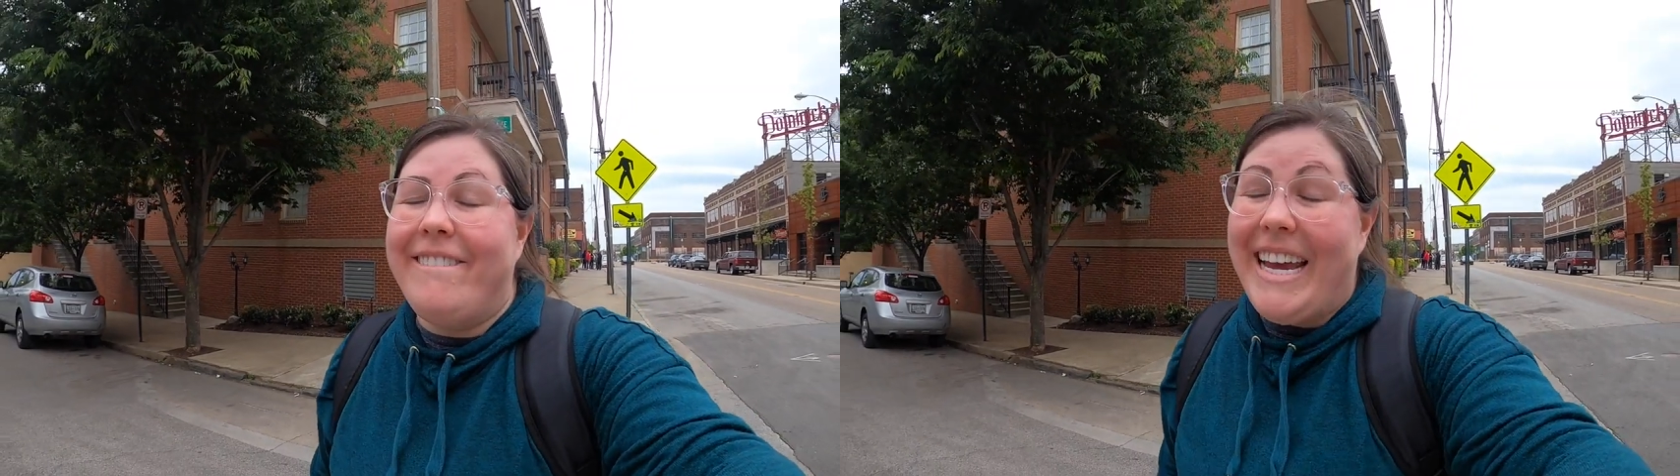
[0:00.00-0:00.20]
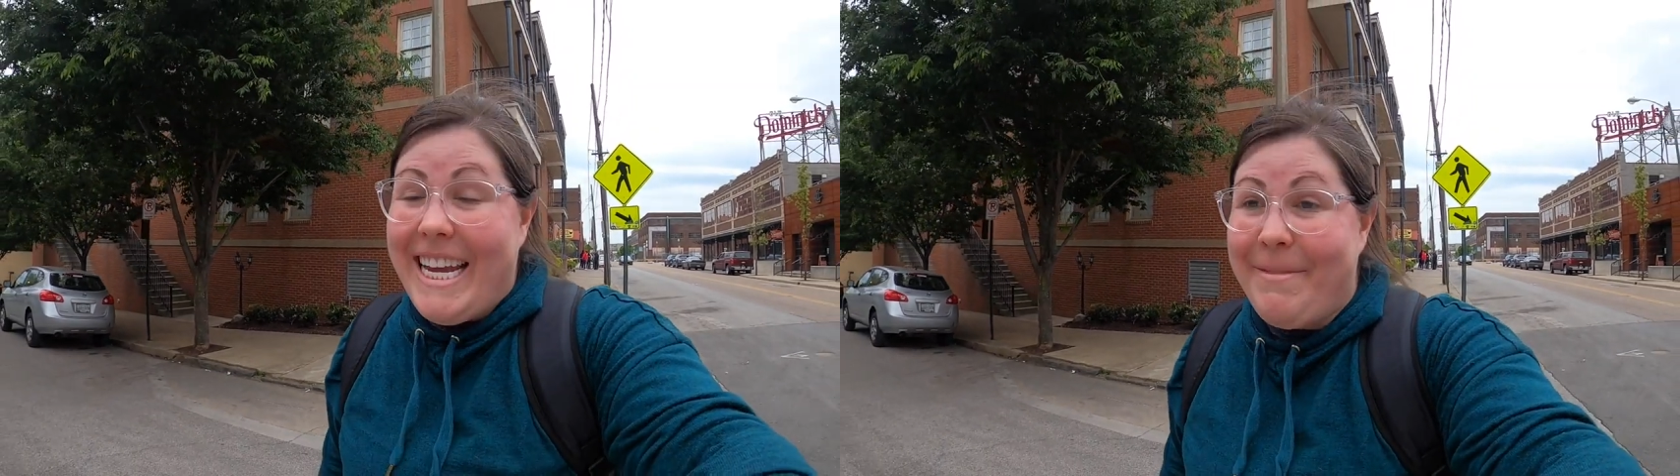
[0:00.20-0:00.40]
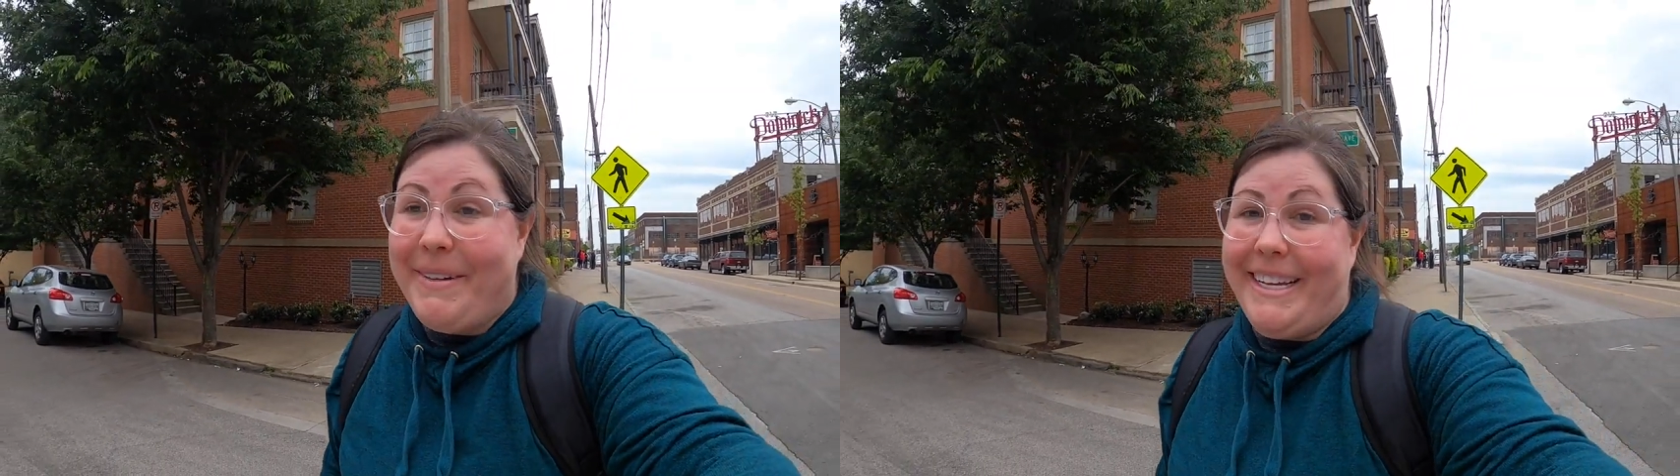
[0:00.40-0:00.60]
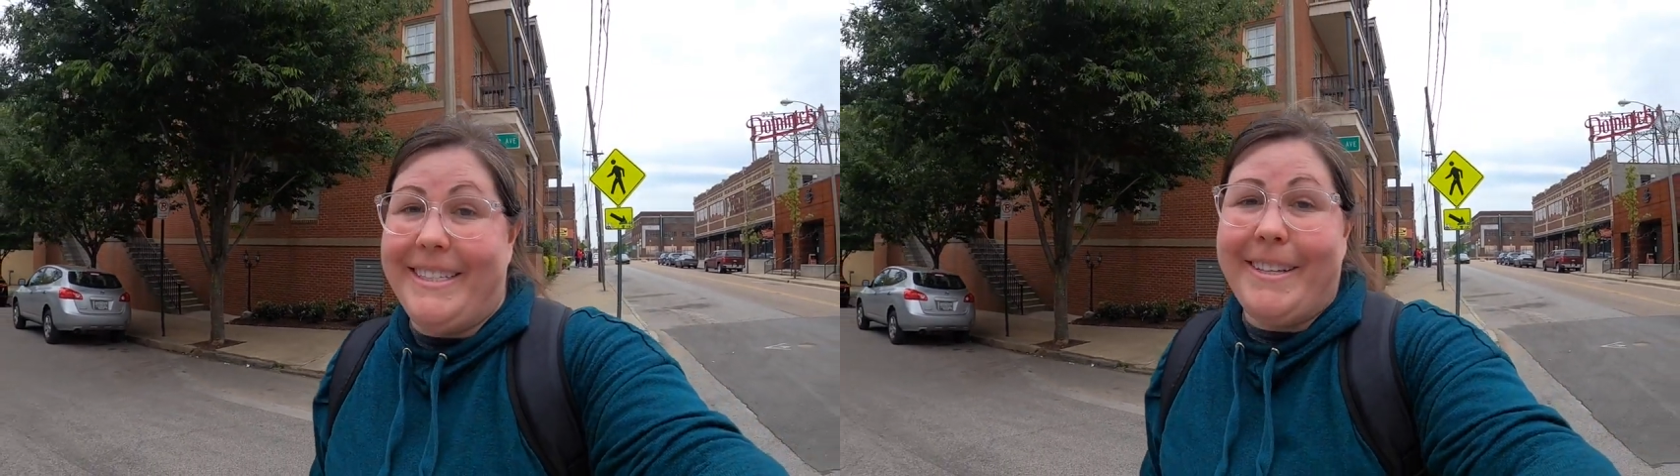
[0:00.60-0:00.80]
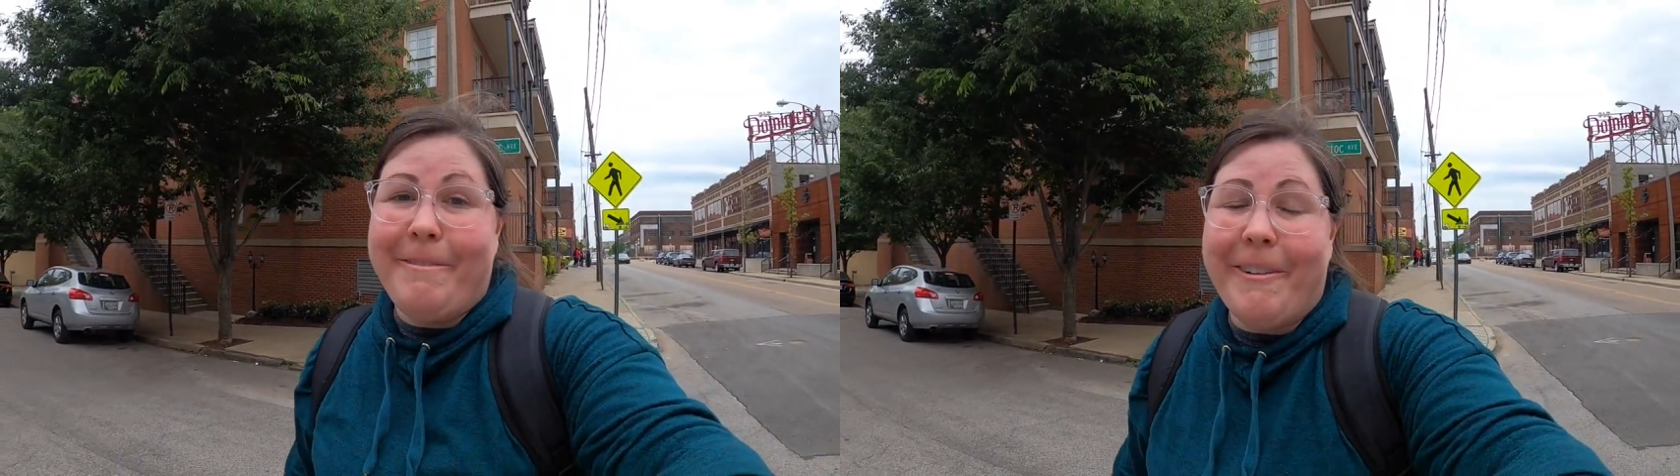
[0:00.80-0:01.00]
famous
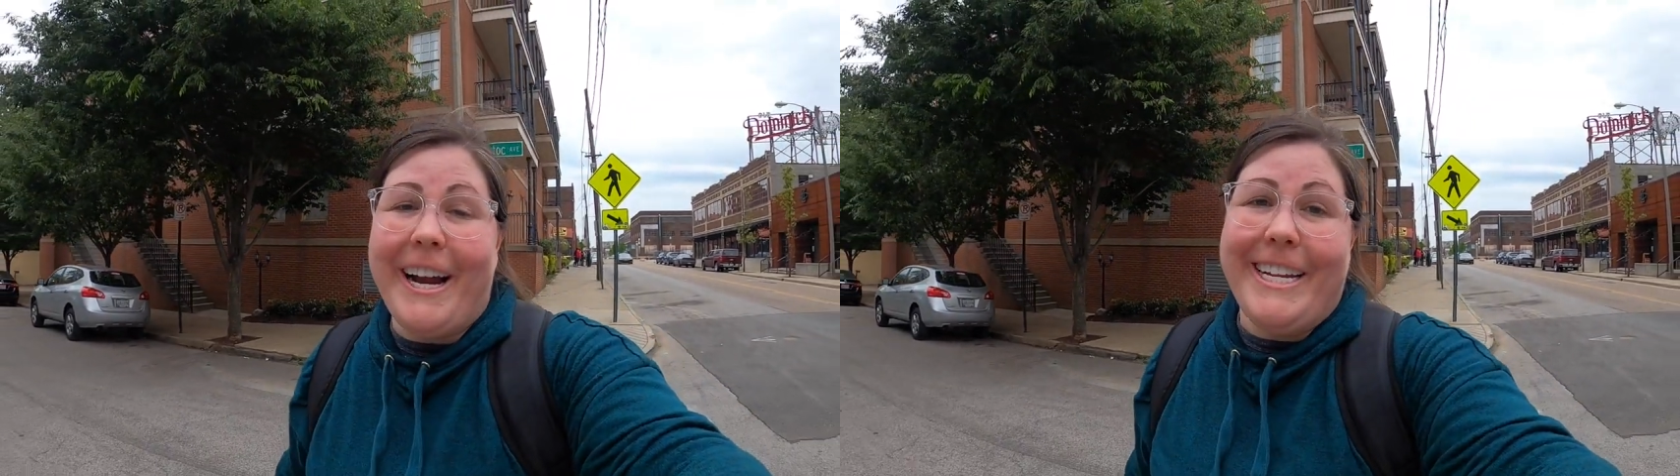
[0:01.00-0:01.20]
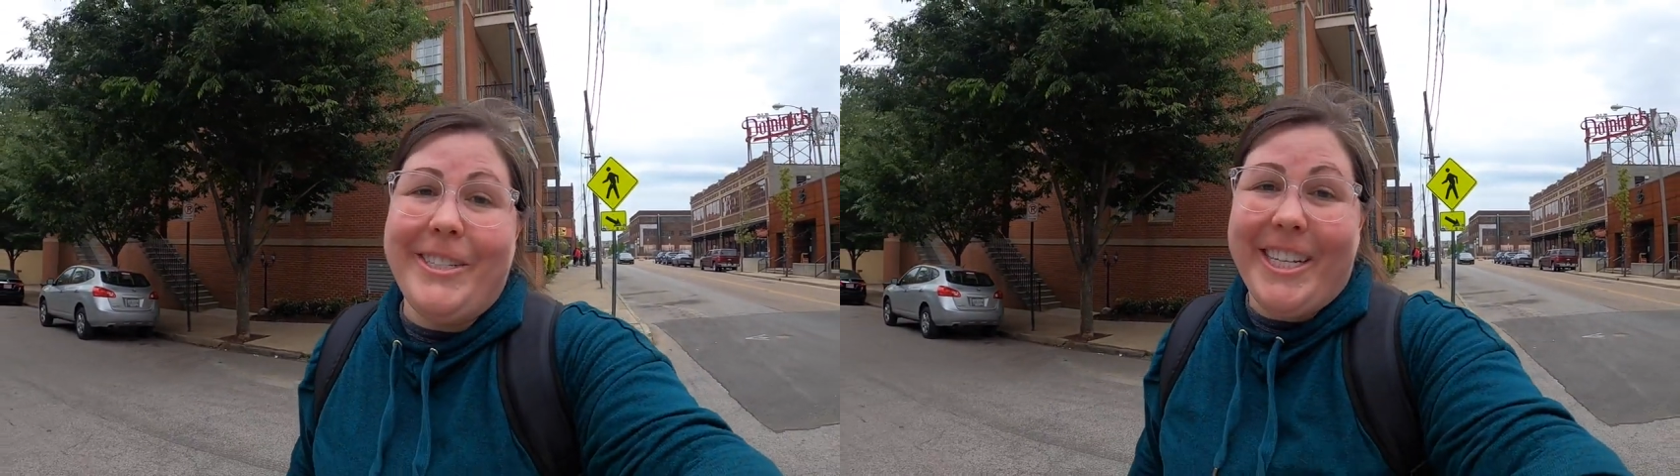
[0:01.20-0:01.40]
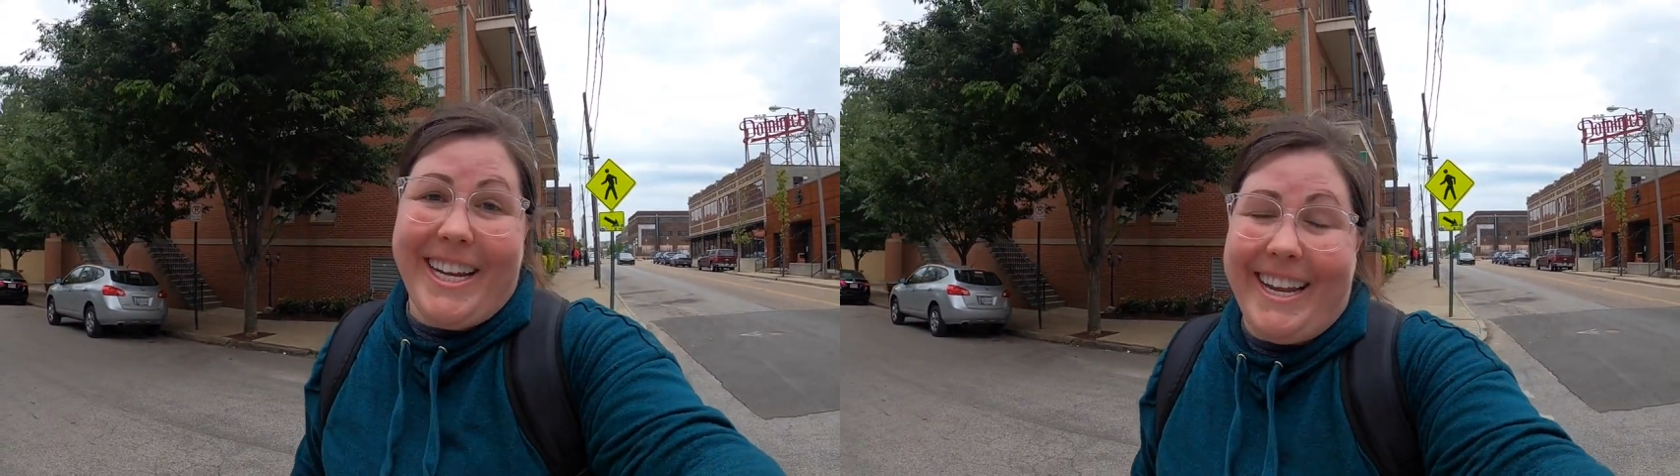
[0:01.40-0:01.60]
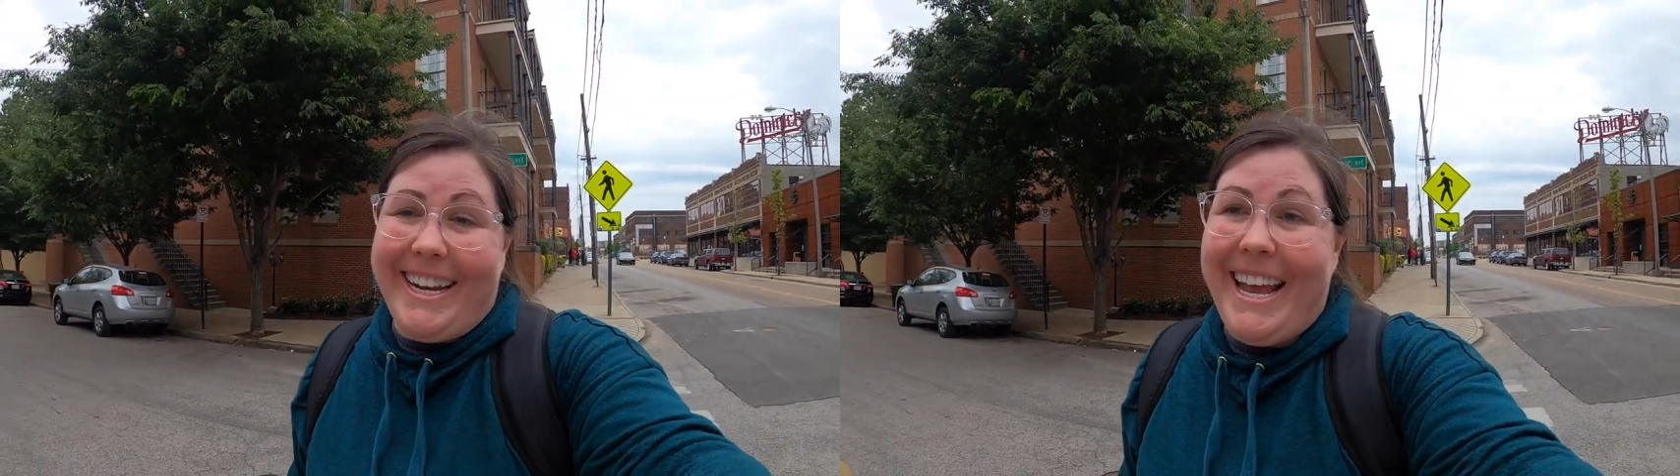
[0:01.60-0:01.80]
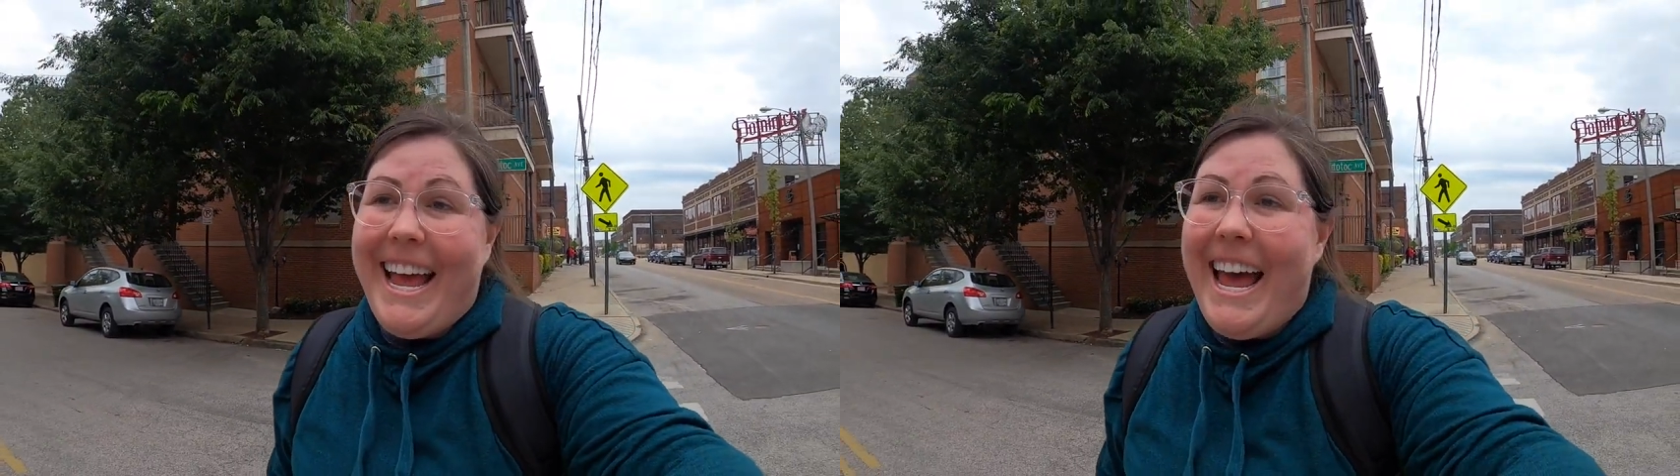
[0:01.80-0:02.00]
fried chicken,